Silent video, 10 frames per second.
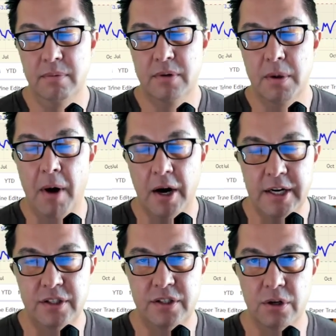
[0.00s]

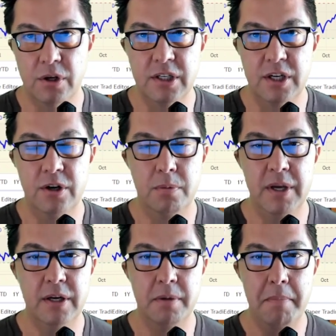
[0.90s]
commodities still continue to be
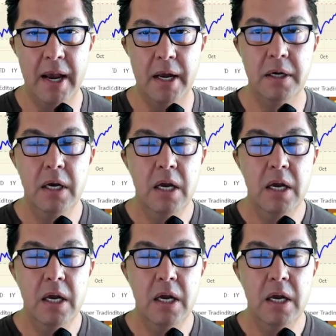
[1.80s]
in demand.